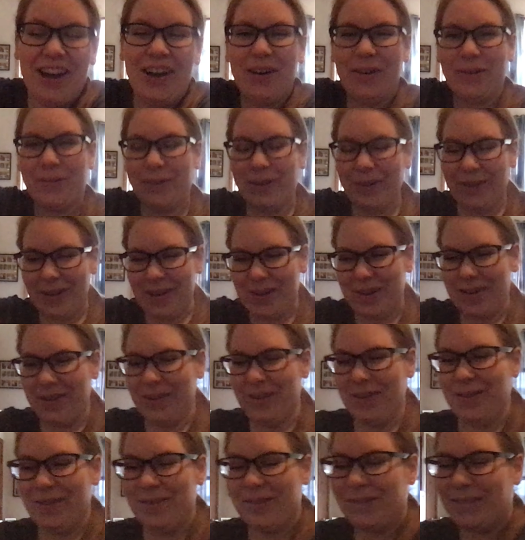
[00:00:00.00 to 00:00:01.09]

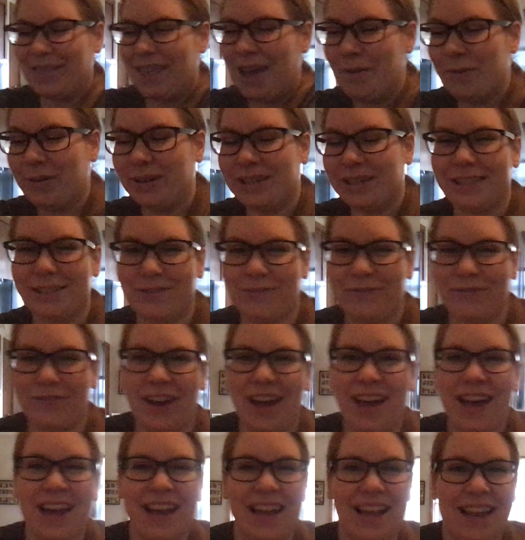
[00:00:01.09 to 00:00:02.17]
Woohoo! That was
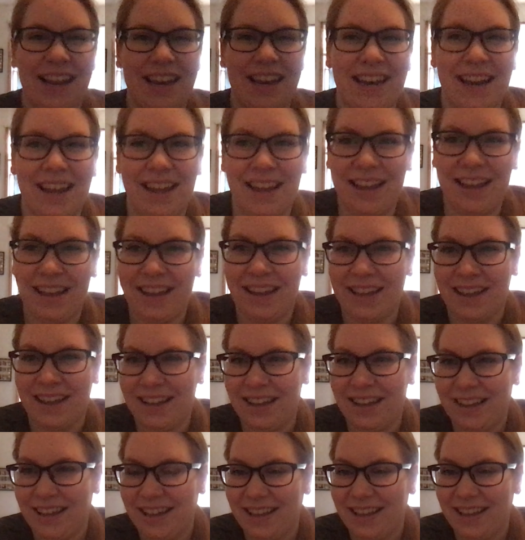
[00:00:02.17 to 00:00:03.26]
fun.
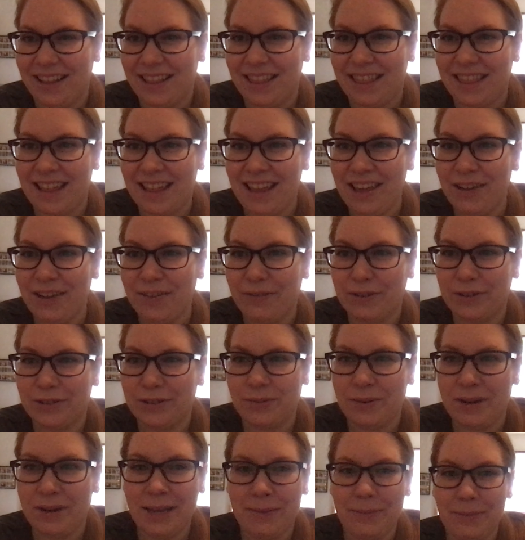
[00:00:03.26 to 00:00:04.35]
Thank you for joining